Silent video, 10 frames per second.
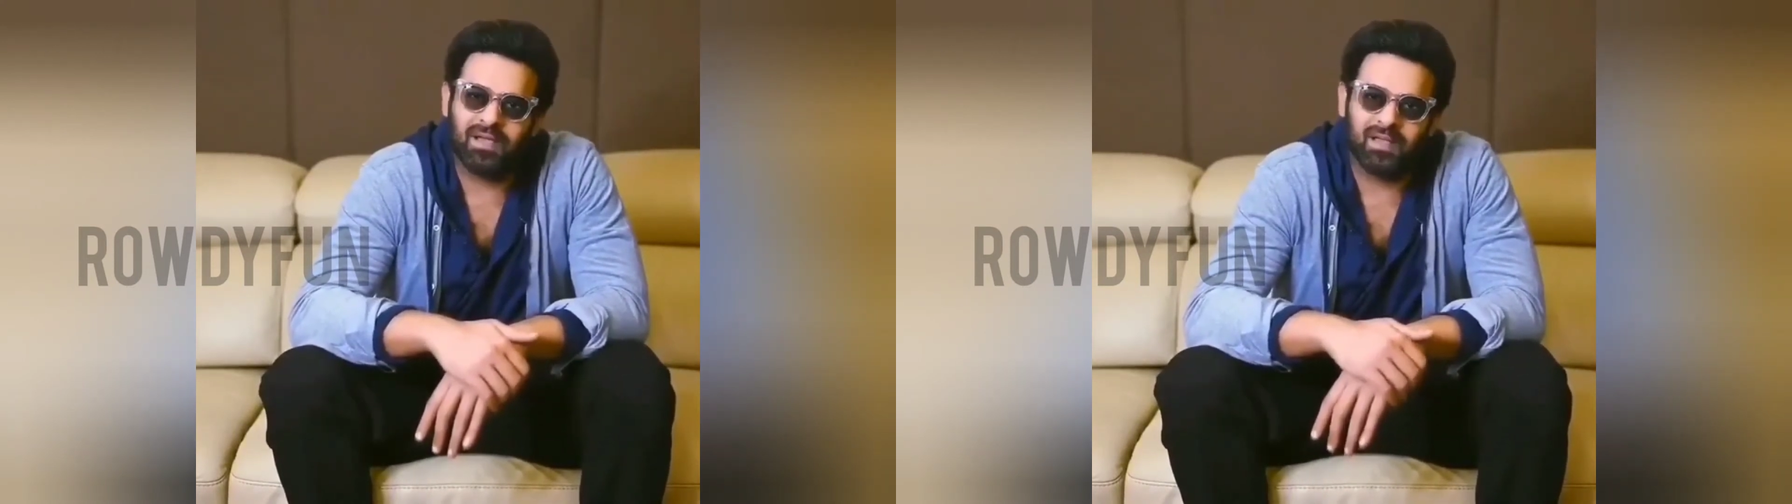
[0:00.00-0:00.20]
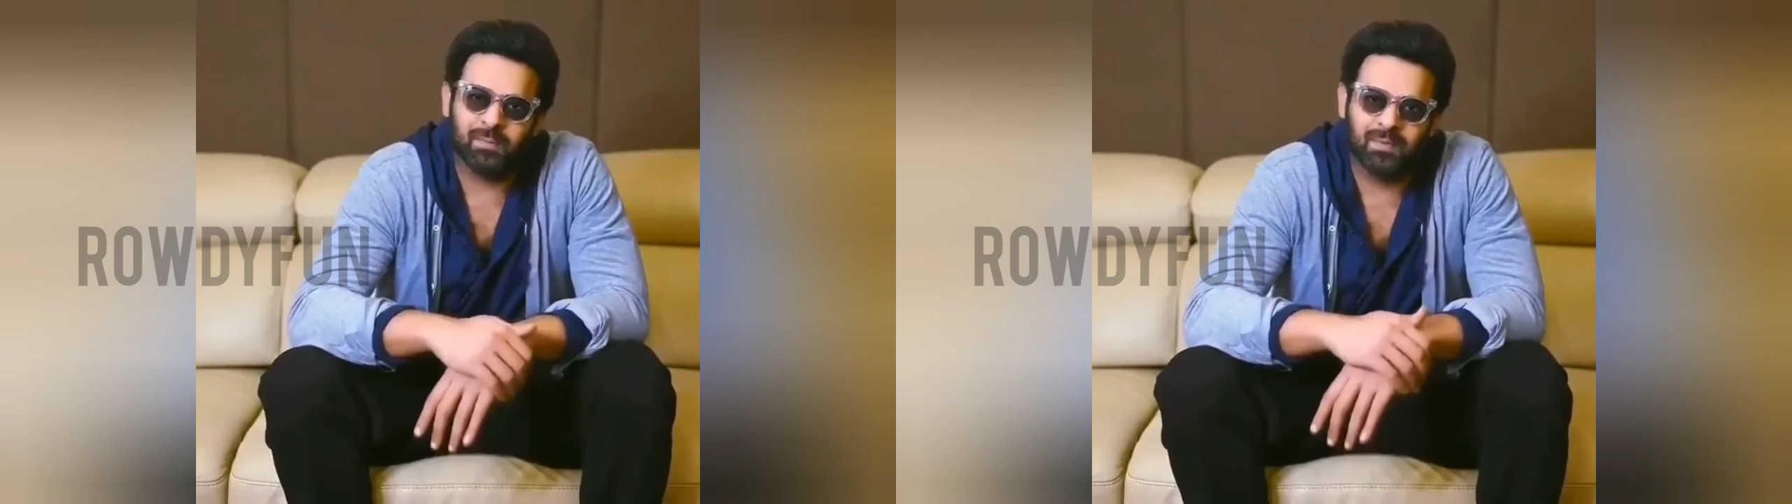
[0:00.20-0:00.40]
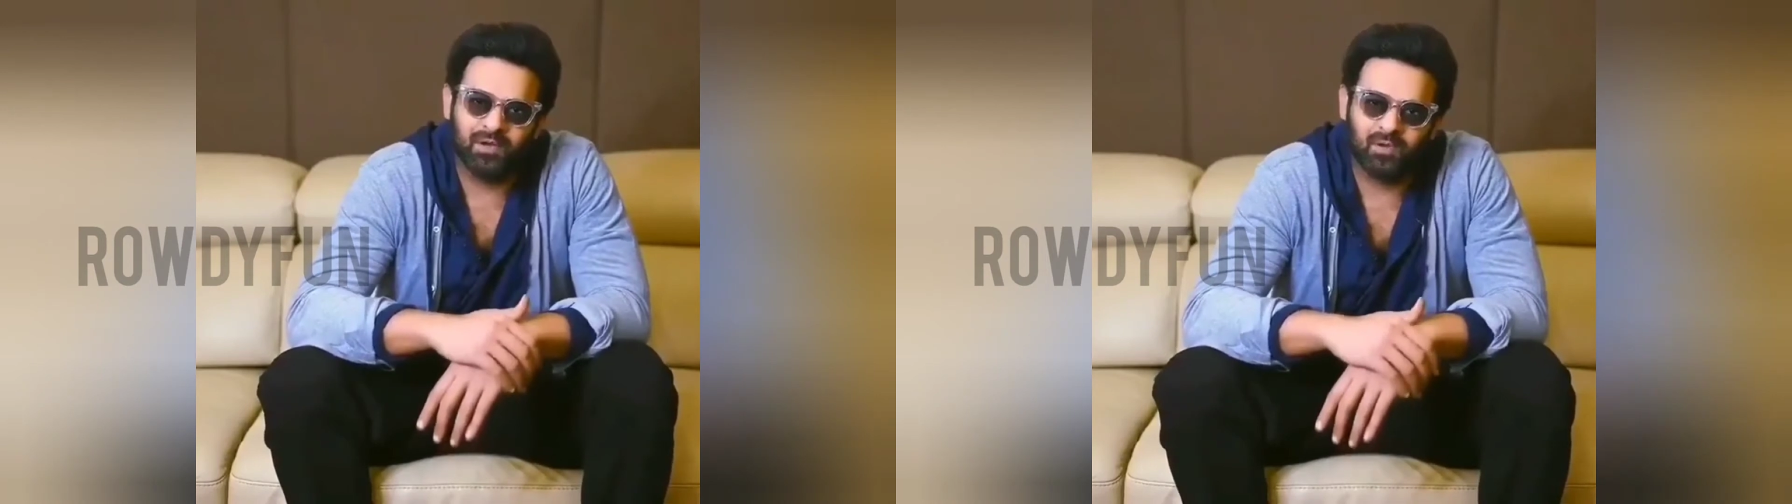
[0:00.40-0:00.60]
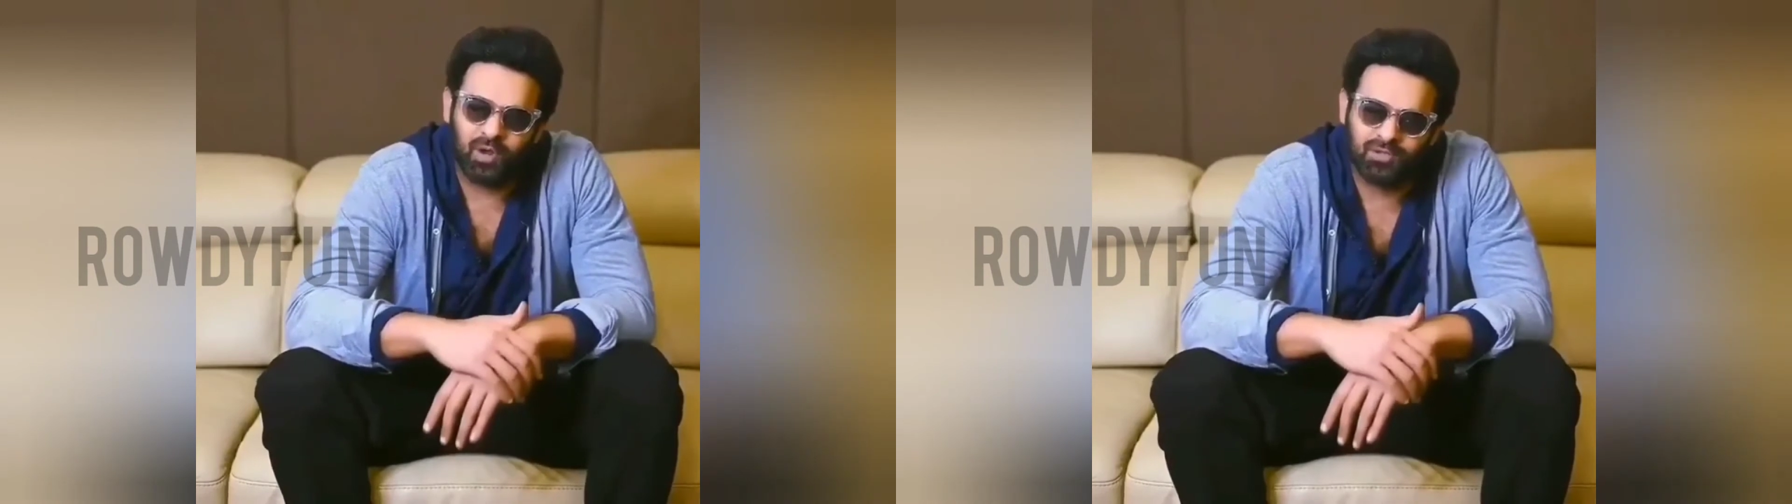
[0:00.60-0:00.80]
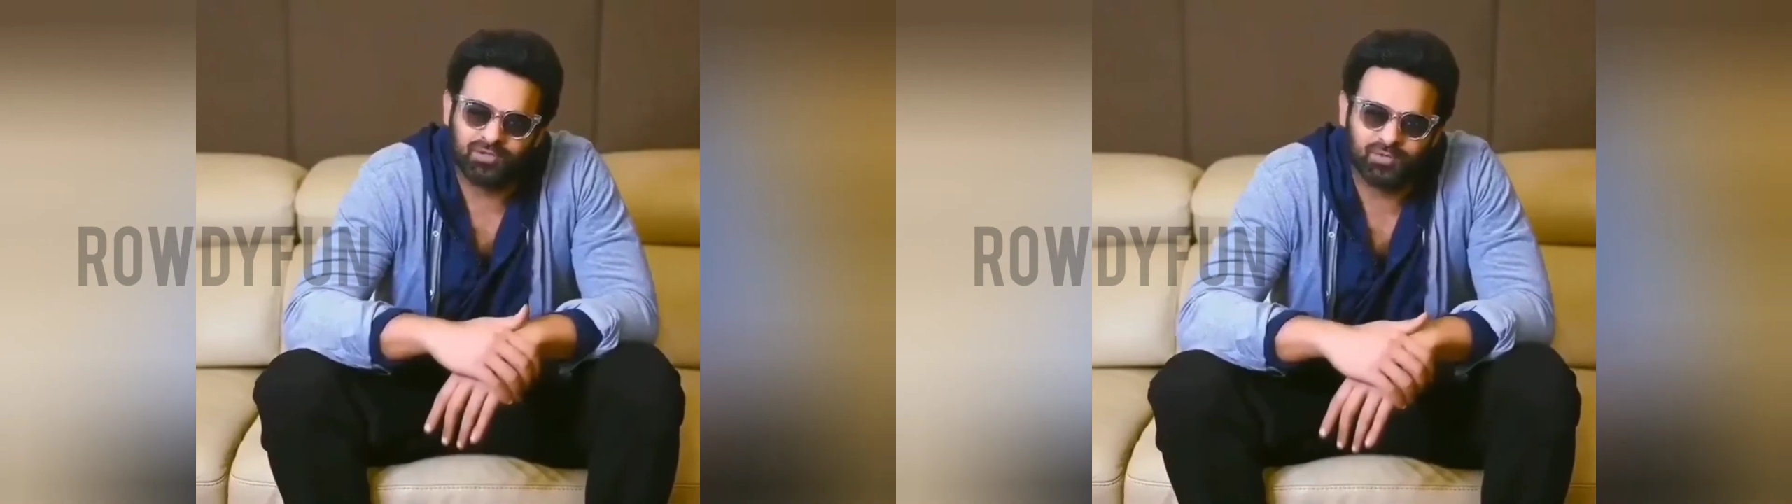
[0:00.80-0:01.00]
I hope I
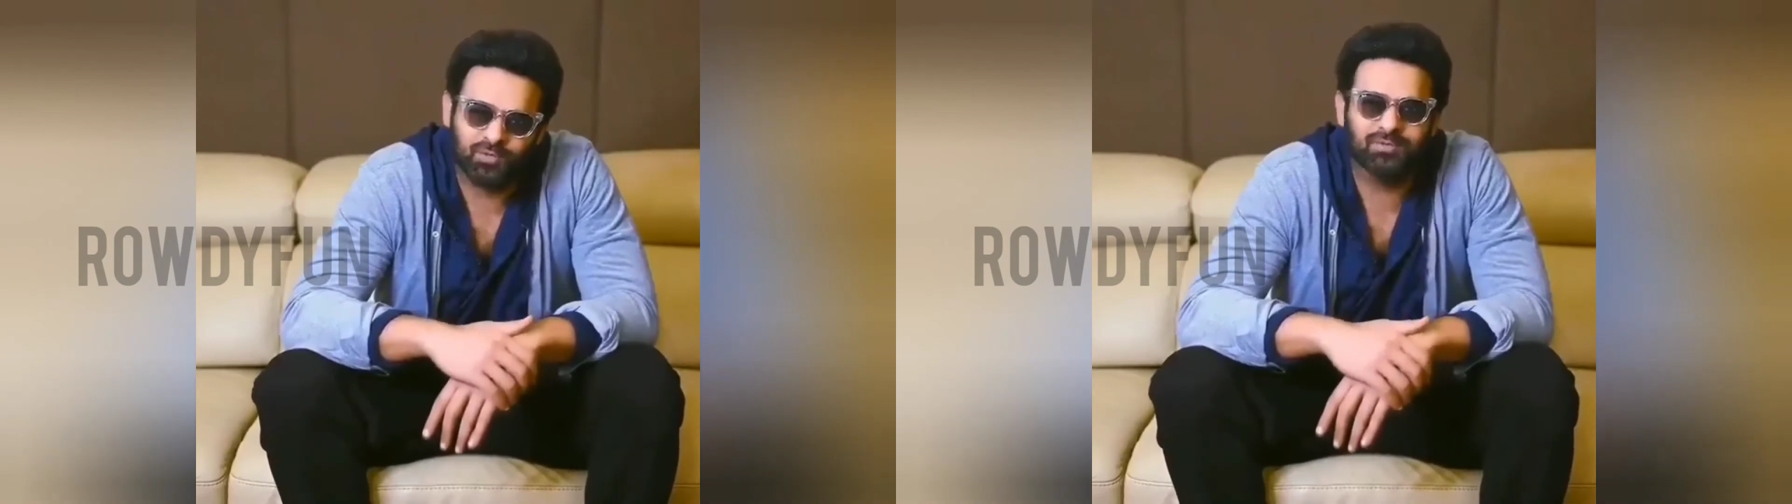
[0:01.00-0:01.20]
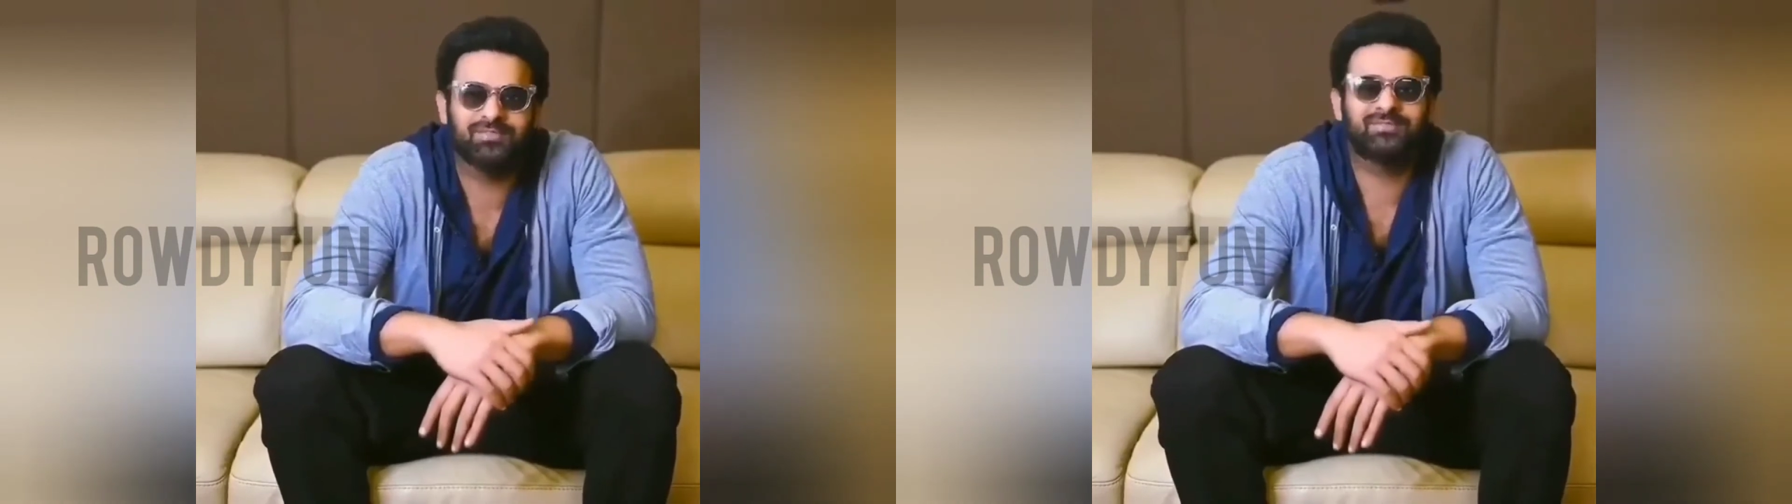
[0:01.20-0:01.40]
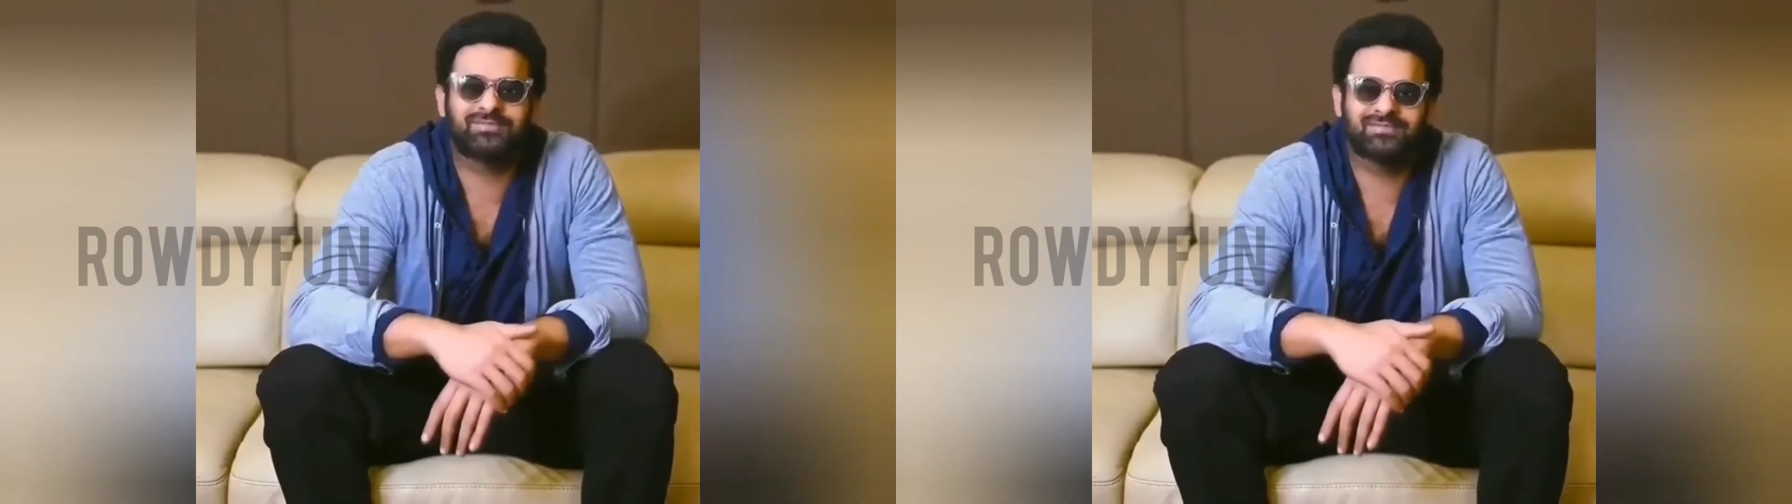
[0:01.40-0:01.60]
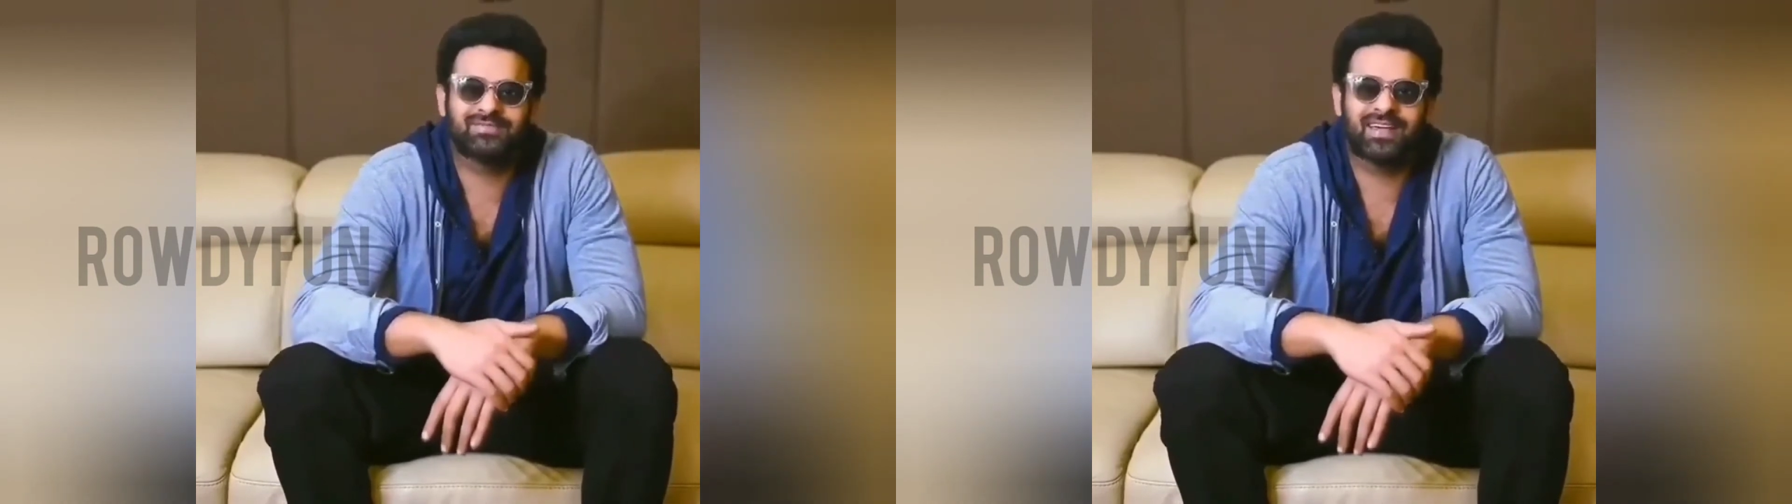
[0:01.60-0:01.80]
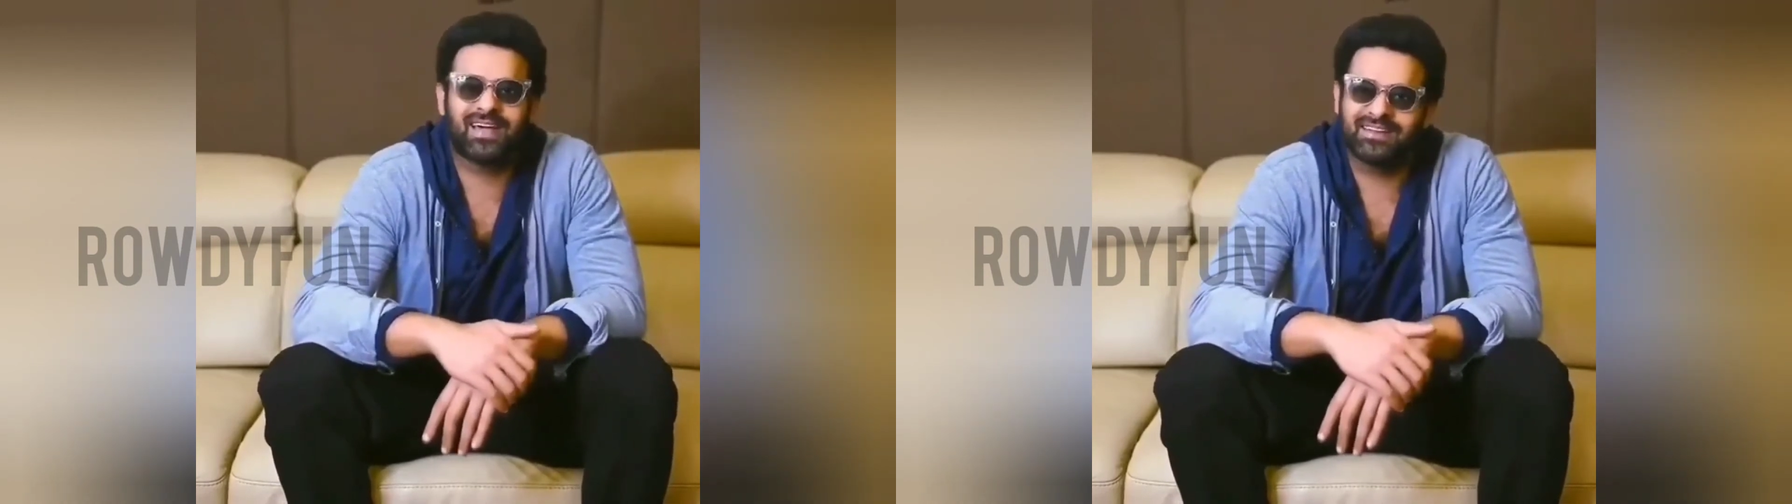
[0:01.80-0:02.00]
can meet you all
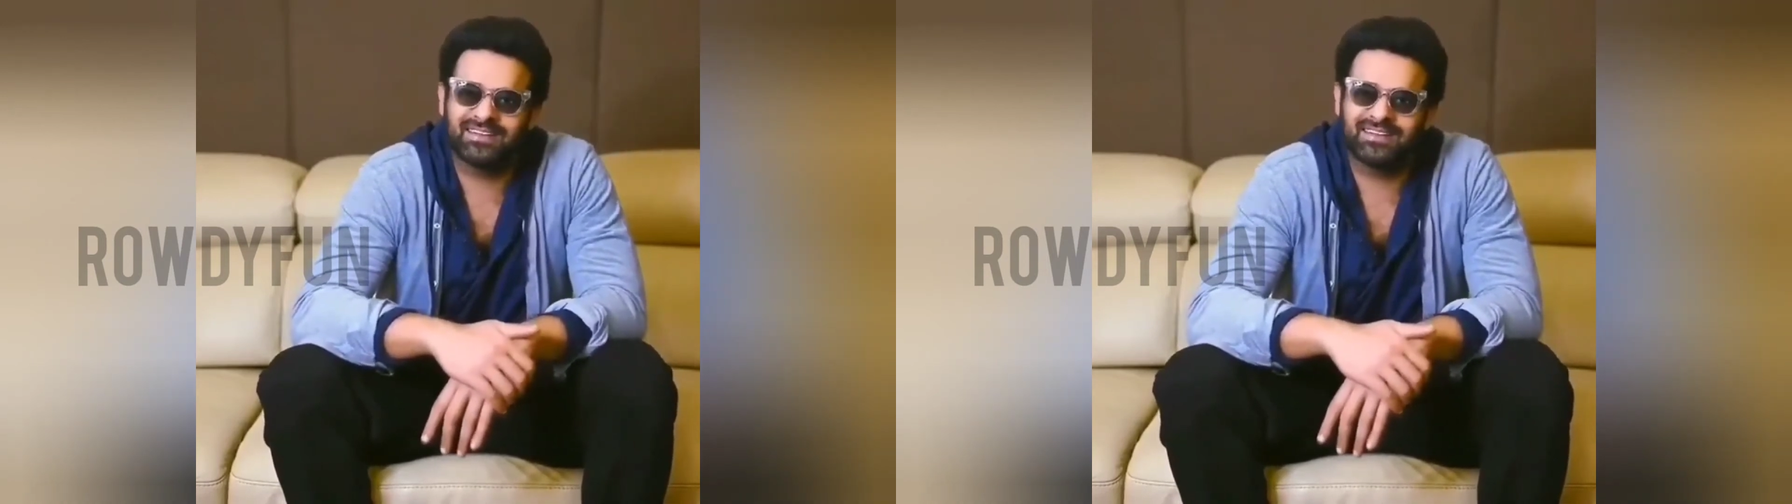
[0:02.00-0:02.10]
soon.